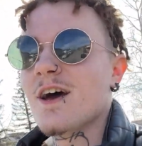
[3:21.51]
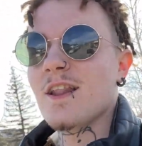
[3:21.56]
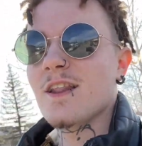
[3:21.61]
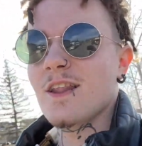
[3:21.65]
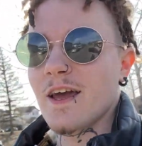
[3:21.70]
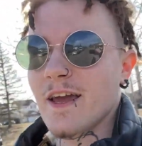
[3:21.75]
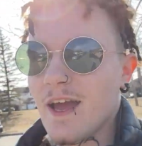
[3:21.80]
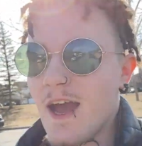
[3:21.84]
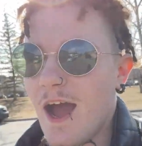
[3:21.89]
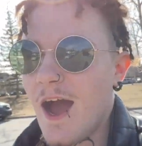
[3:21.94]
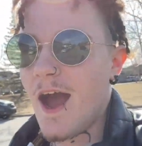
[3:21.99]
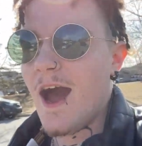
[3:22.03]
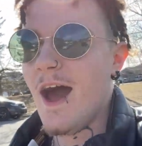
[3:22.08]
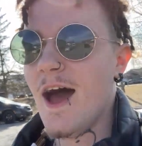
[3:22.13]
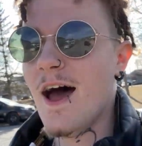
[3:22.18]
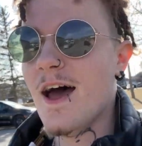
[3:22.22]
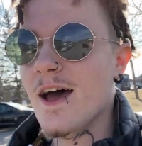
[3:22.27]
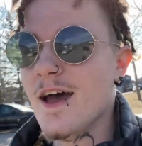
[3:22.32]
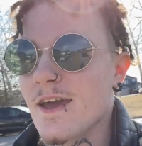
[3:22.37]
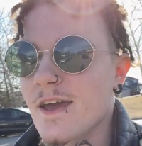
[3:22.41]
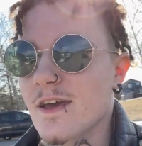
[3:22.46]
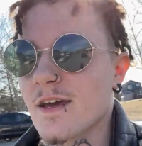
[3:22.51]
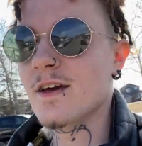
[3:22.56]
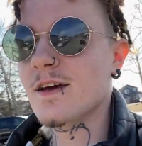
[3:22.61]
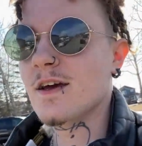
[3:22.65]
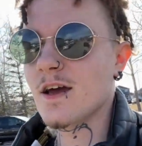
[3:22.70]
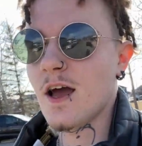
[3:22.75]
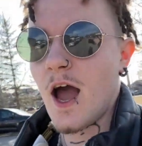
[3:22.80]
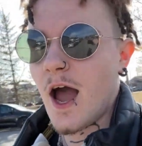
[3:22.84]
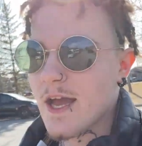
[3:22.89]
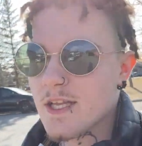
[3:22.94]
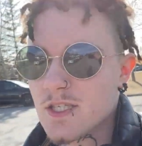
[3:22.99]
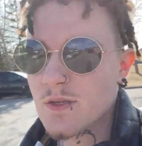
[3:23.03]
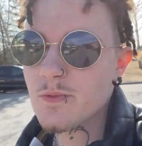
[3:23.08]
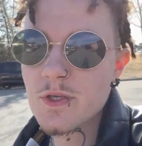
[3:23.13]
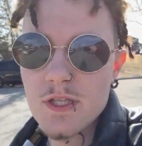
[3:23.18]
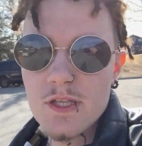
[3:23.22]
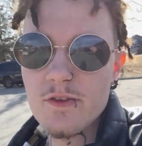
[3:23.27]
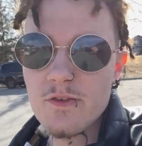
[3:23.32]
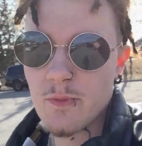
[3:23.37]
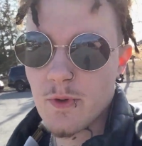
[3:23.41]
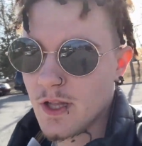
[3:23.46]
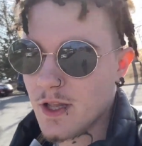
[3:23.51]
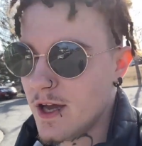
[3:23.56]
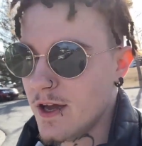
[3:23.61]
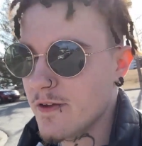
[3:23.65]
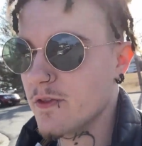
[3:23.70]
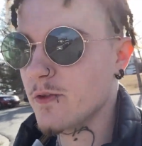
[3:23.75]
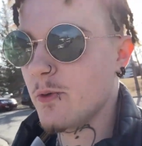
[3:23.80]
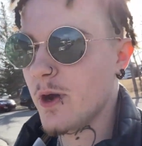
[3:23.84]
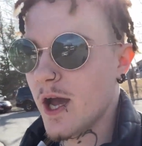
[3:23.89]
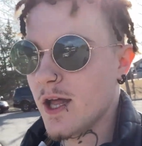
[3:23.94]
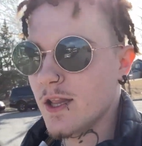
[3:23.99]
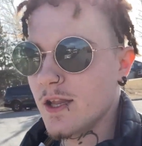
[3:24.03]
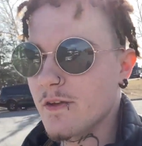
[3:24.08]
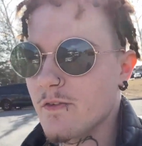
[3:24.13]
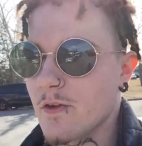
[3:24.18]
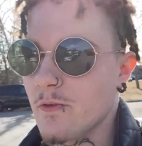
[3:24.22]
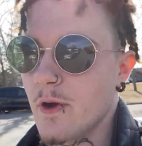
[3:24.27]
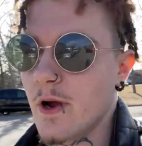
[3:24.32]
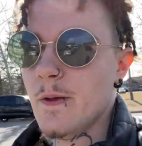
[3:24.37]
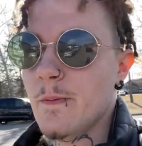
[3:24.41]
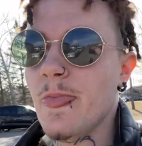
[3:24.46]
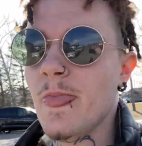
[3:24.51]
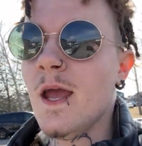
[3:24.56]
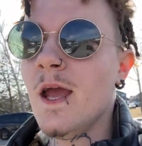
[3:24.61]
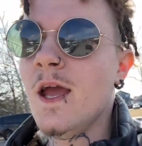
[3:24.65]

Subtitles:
Like, I just be living my life the way I live it, right?